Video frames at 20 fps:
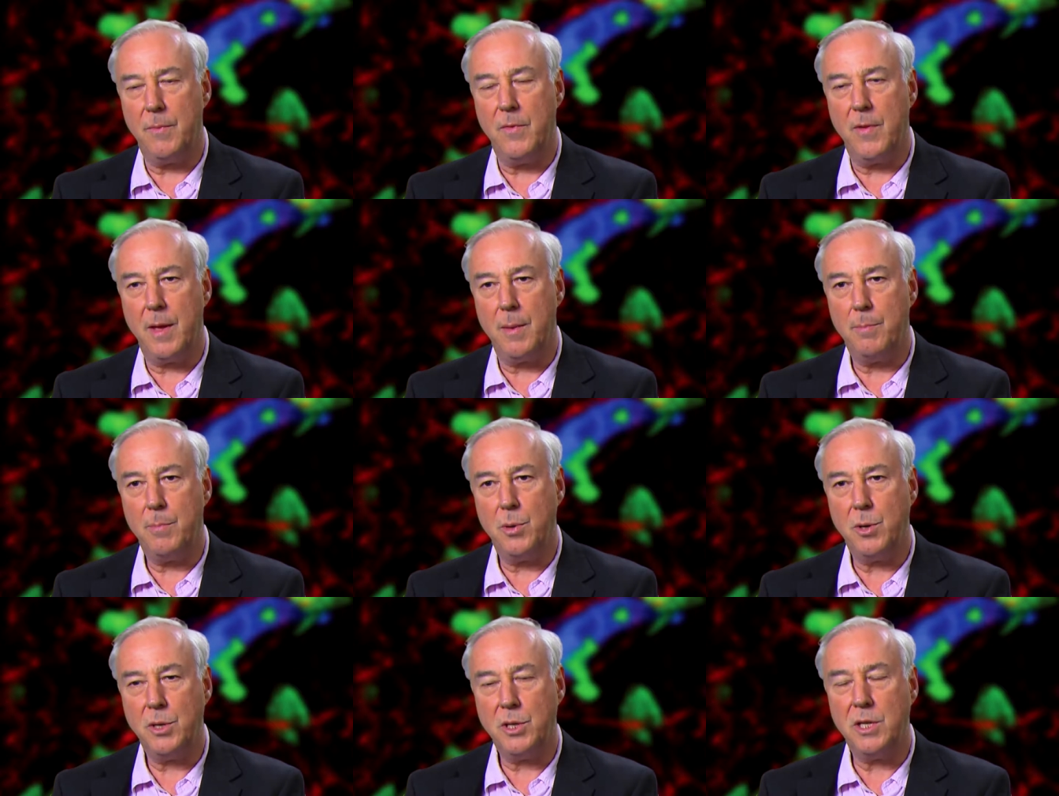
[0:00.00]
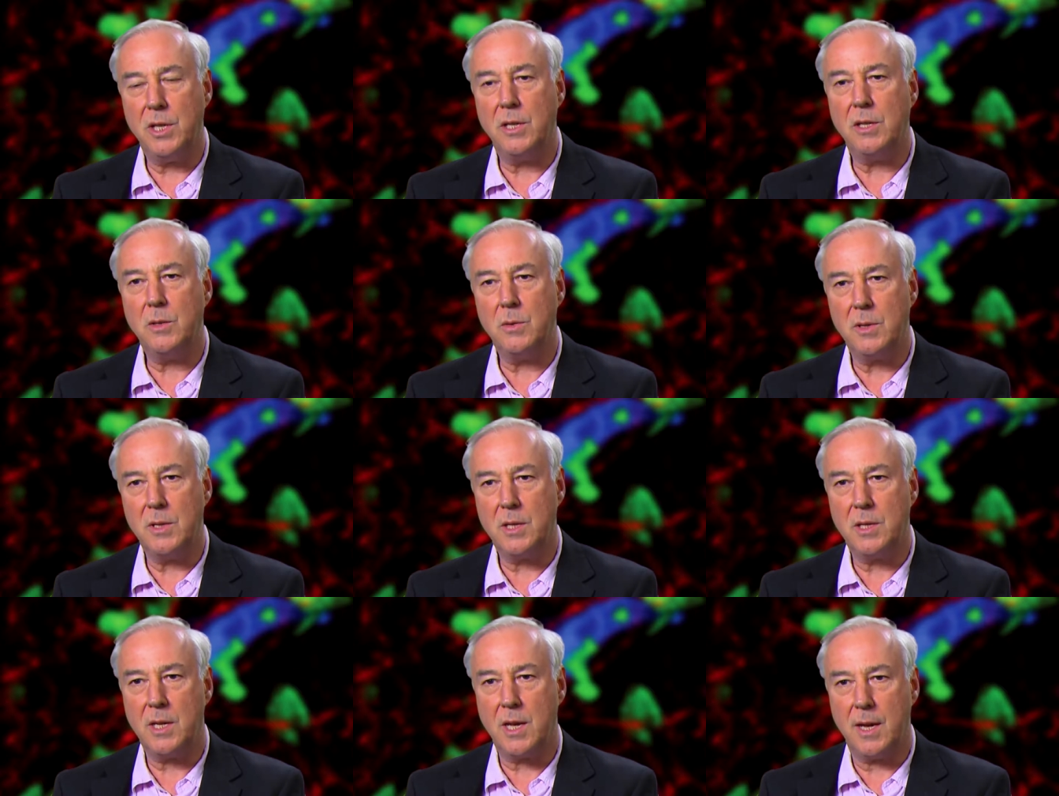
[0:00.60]
they're pushed into
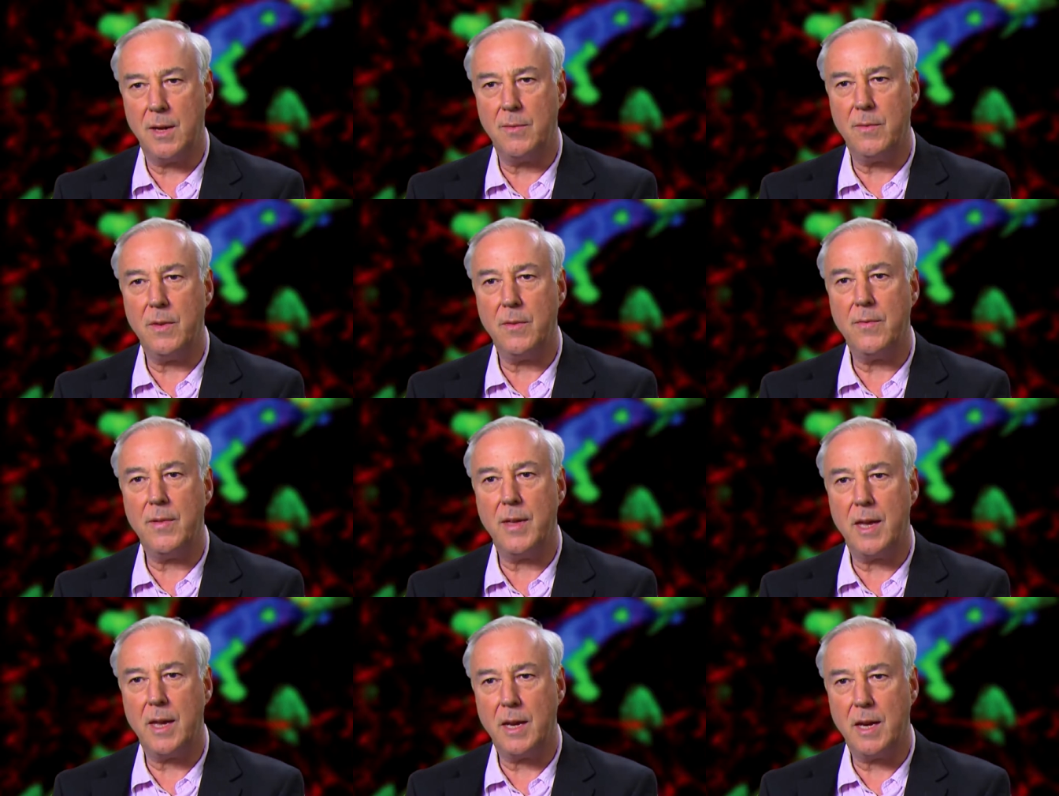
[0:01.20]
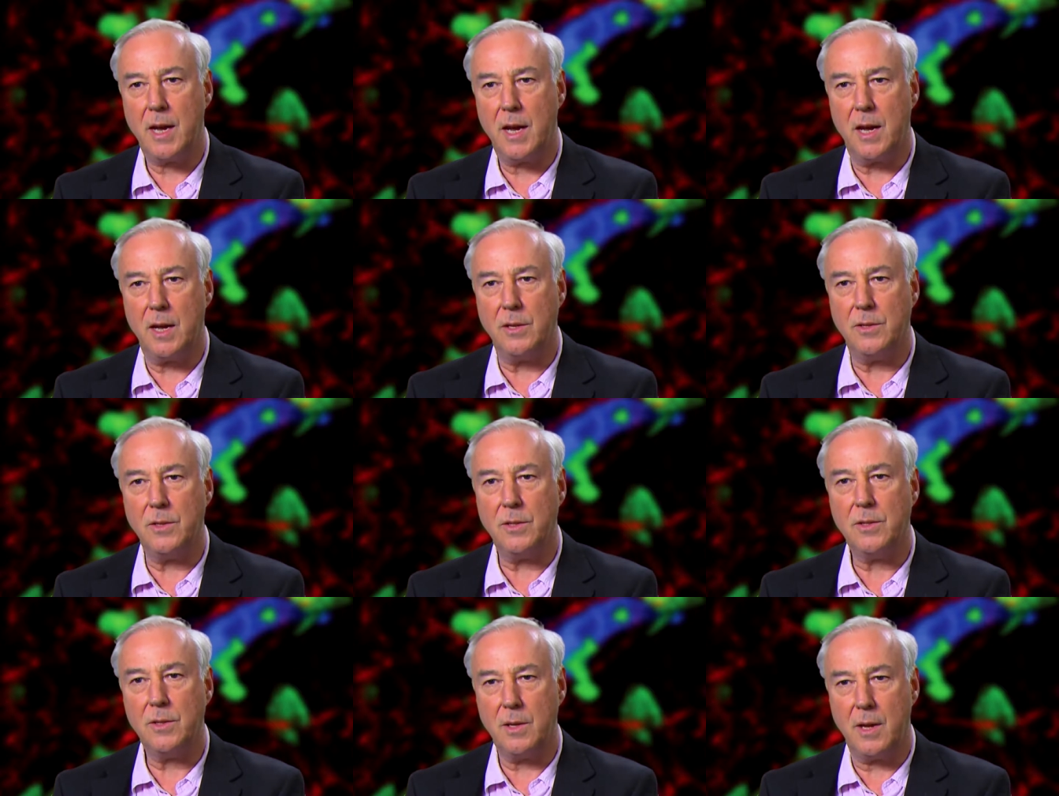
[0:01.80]
a state that they
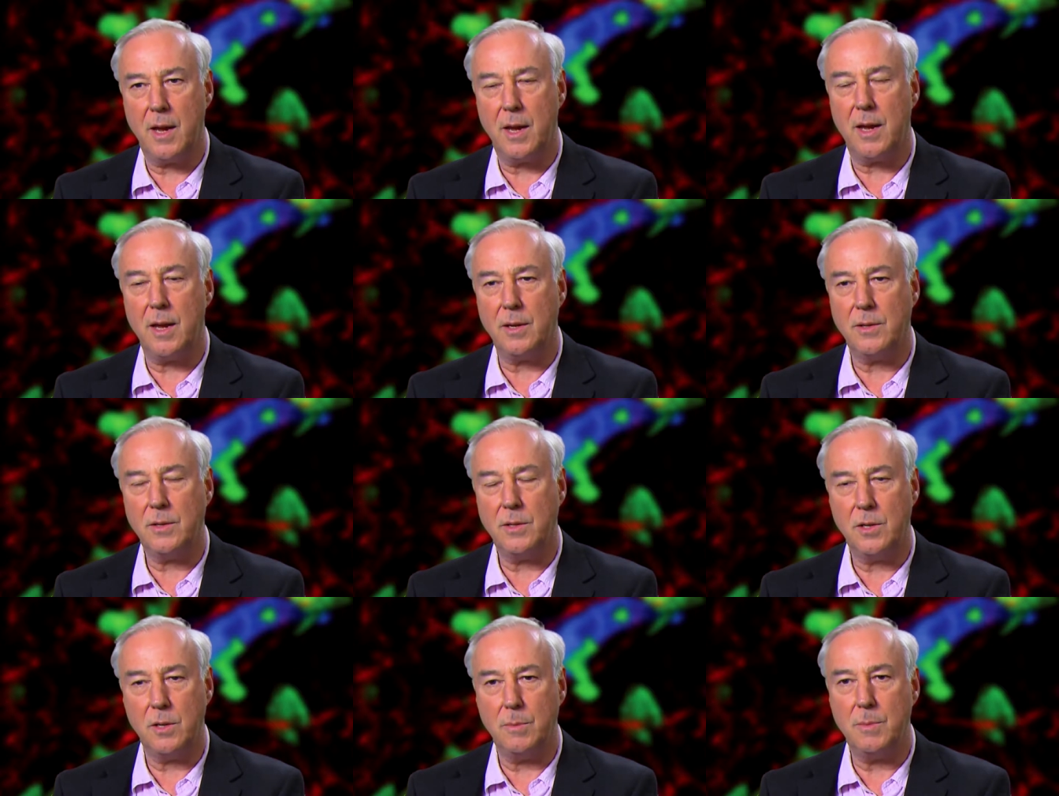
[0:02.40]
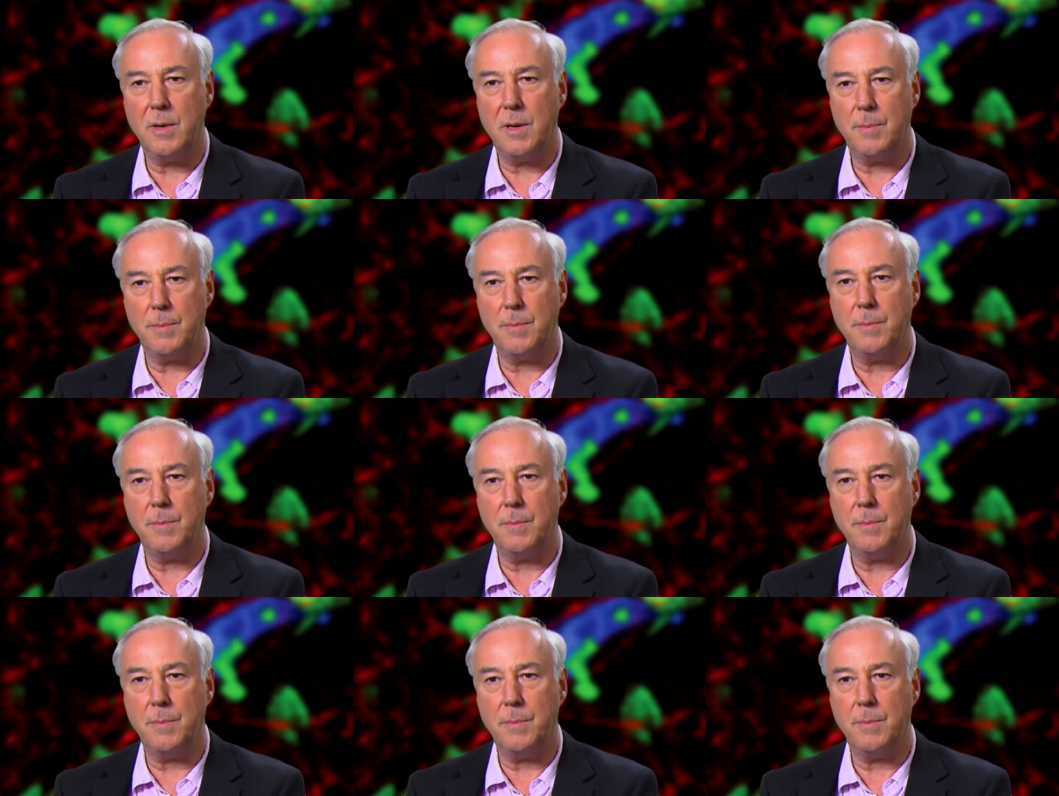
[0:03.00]
enhance uh, tumor